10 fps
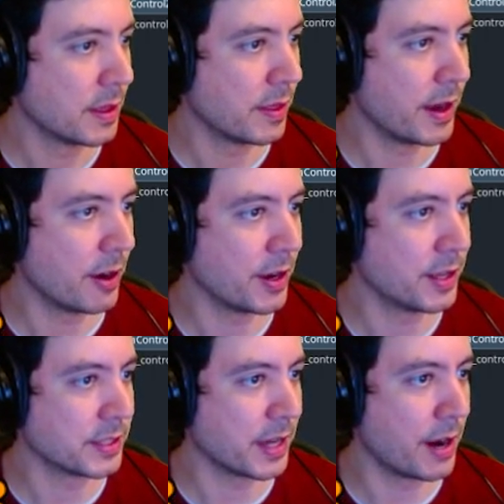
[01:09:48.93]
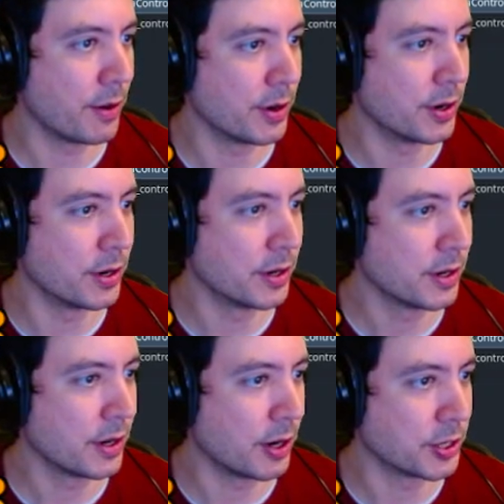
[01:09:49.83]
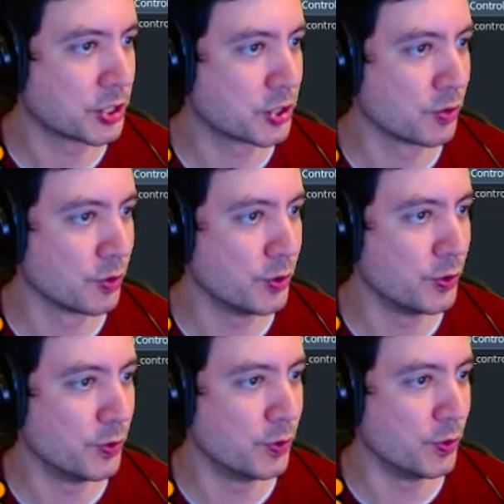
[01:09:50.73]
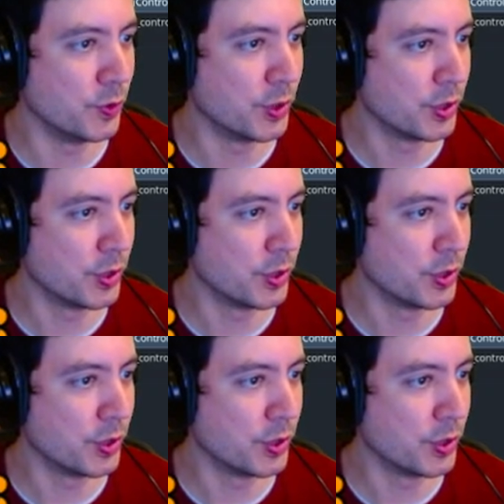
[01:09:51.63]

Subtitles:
There is our true